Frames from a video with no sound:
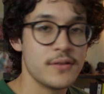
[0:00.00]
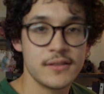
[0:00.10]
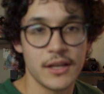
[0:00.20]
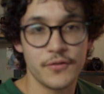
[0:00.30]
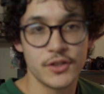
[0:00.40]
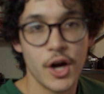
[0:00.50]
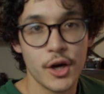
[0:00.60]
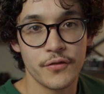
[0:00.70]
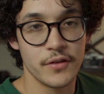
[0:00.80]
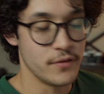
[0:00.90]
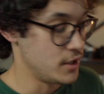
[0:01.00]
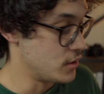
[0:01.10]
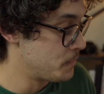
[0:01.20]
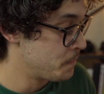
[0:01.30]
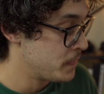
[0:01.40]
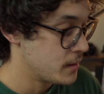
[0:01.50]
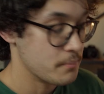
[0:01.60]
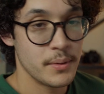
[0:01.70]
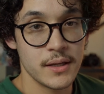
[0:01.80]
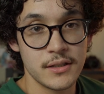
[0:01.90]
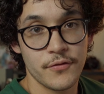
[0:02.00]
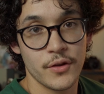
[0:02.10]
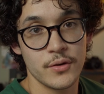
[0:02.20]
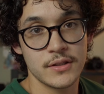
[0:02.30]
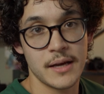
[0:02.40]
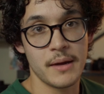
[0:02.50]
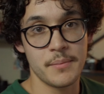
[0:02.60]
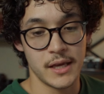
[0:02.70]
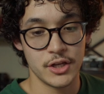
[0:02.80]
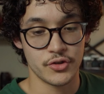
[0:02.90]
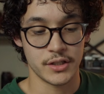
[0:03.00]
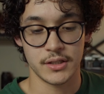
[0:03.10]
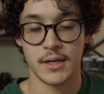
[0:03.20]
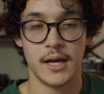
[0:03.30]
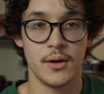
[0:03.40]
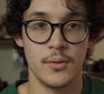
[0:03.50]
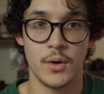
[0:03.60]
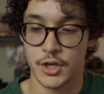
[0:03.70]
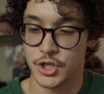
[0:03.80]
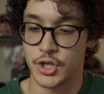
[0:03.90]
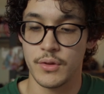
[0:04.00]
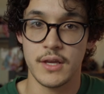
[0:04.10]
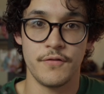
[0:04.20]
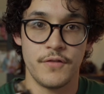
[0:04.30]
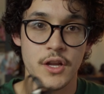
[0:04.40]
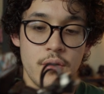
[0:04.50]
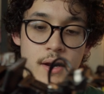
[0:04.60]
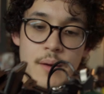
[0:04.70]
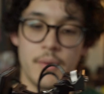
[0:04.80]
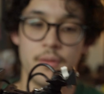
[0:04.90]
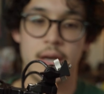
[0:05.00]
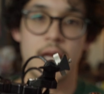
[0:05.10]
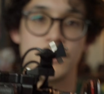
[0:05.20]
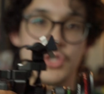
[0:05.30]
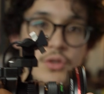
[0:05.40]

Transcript: this is a photography video, but for those that might be interested, I wanted to show the video camera that I was